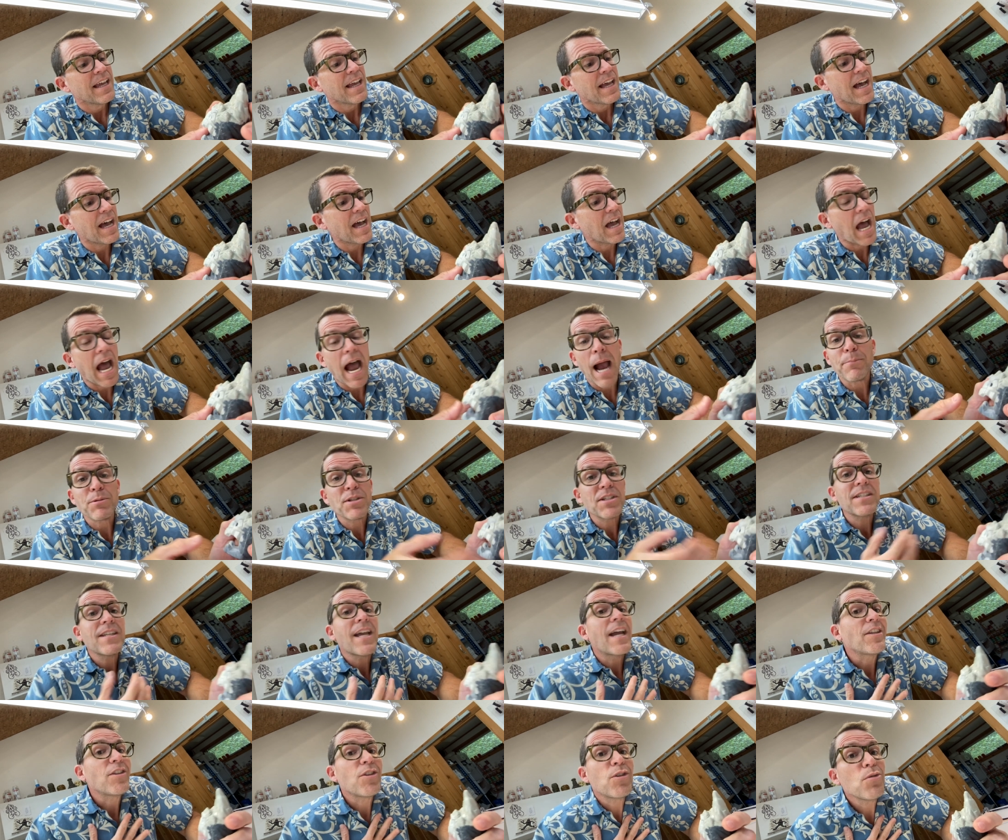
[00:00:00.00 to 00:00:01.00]
I'm just
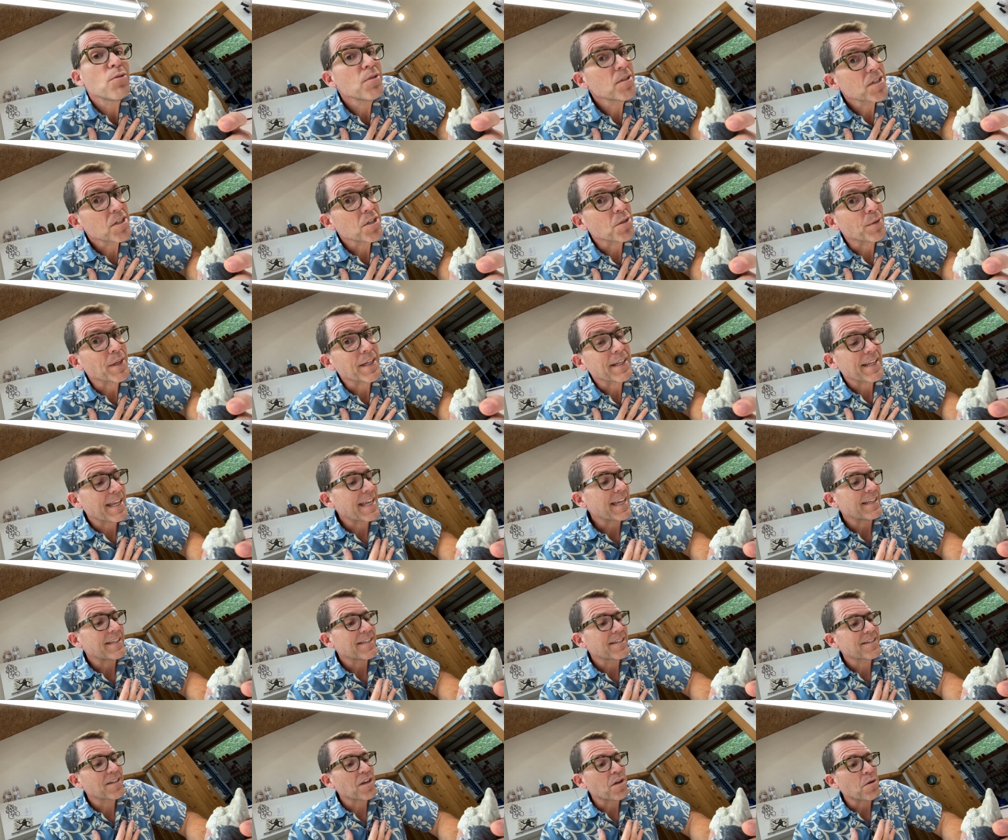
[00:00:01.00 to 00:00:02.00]
not used to it.
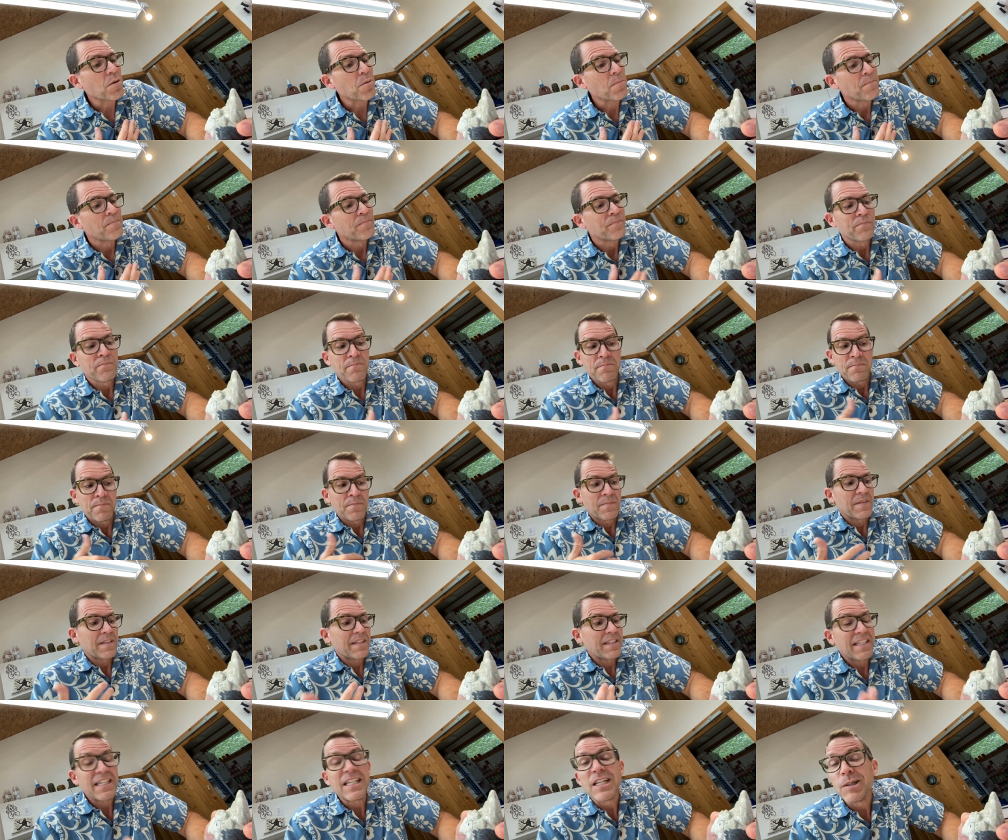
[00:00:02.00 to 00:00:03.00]
And so,
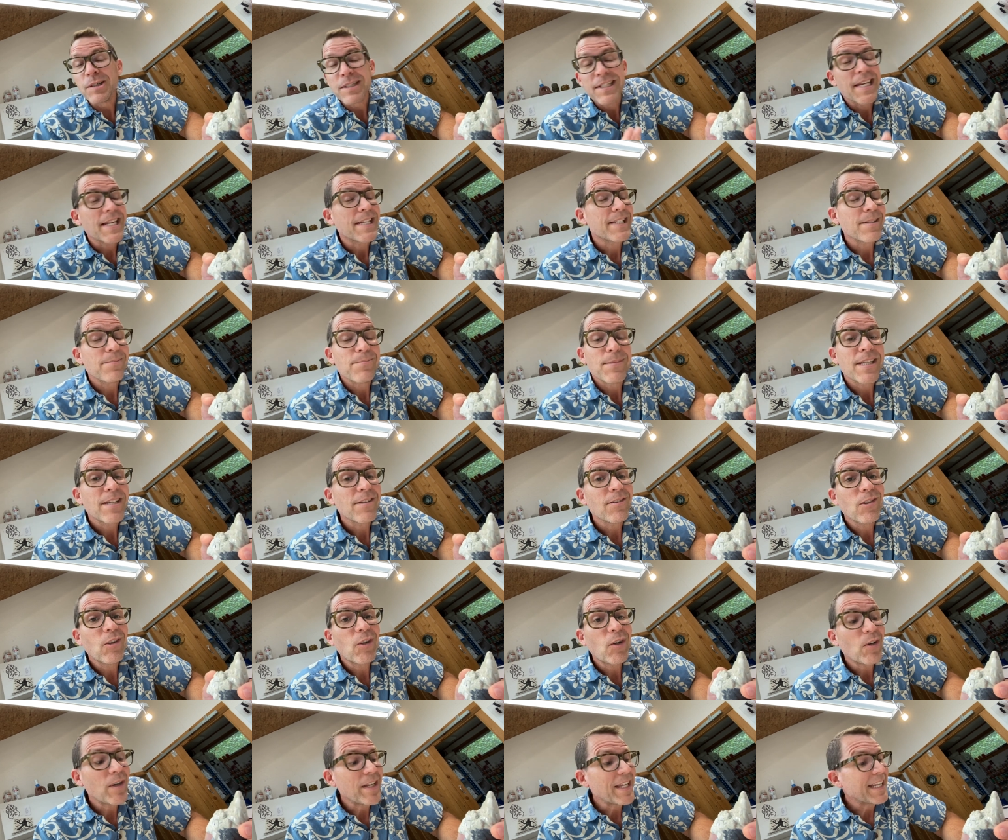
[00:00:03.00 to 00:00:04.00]
it takes a bit of
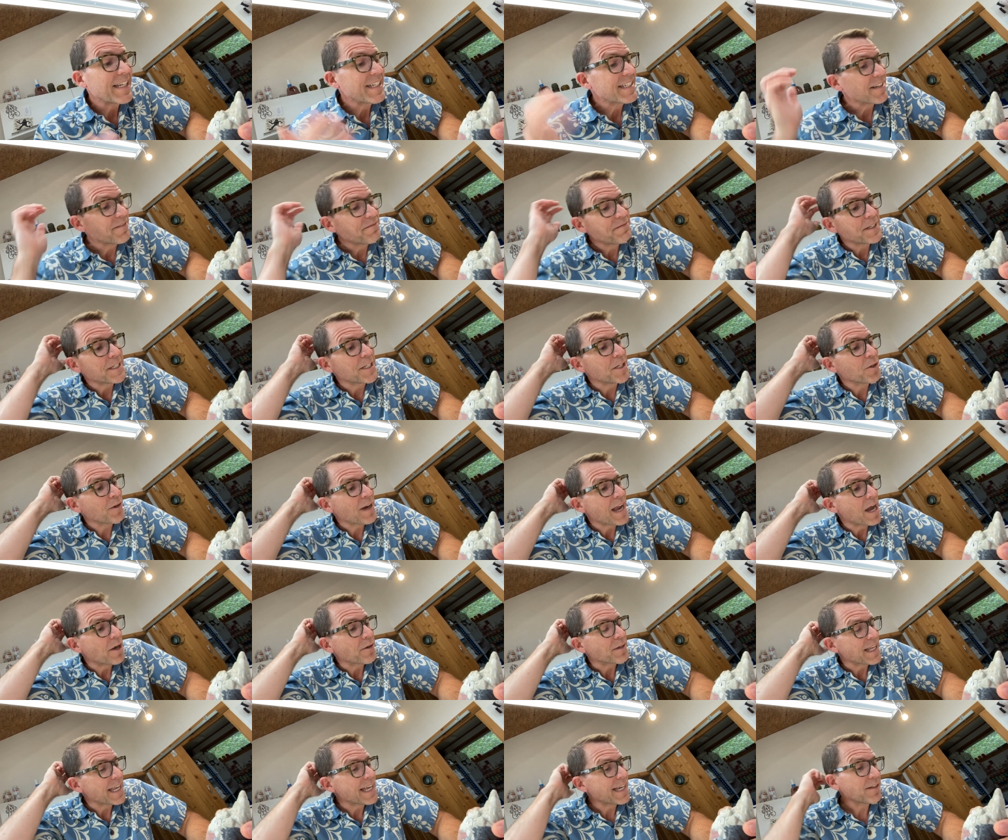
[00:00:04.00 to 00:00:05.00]
learning to figure
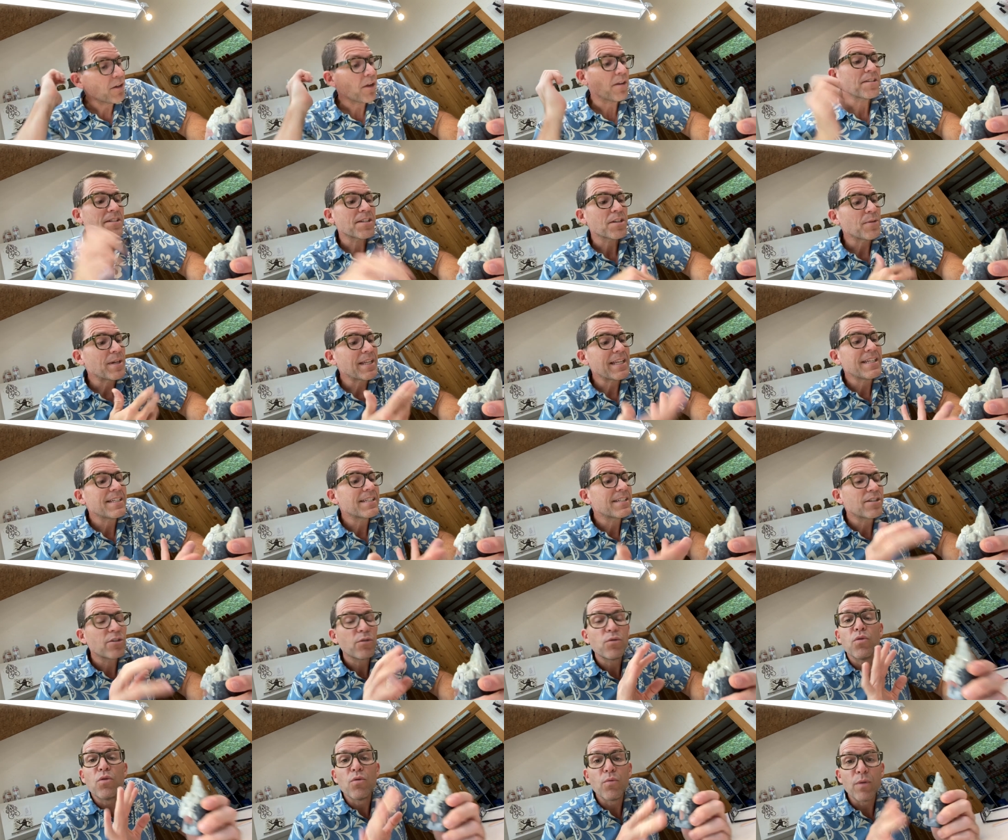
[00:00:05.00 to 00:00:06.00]
out. And also it is
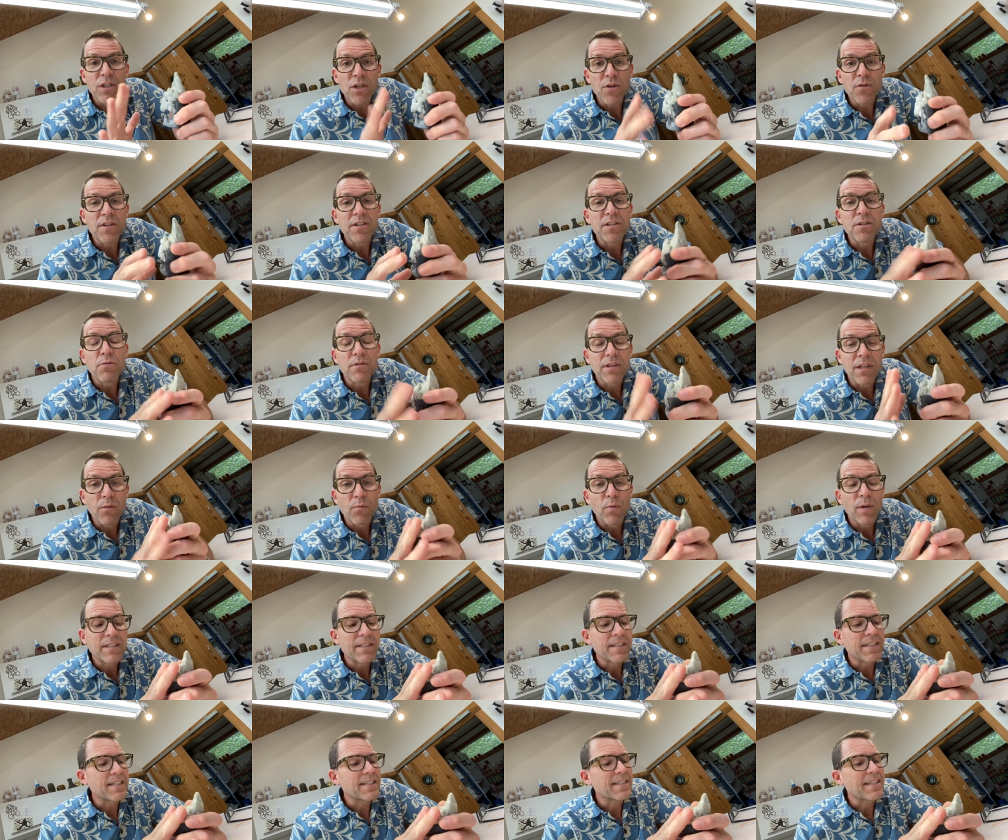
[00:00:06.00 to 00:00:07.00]
cool what you can do with it
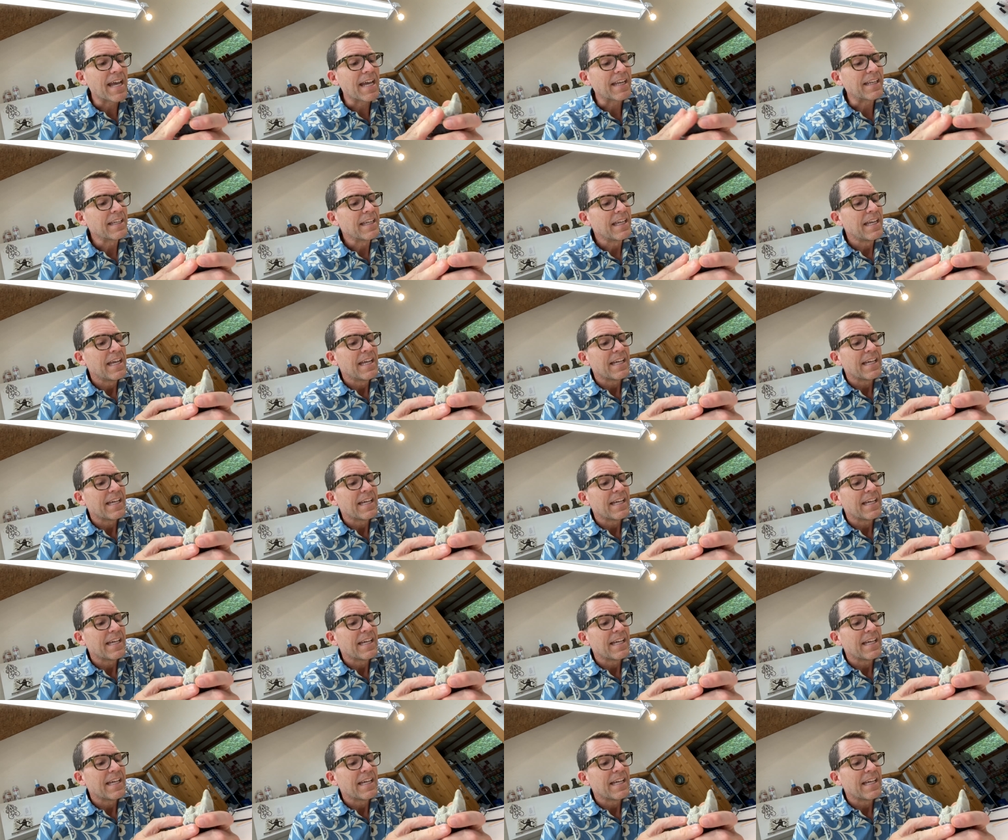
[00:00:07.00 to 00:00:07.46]
once it's set.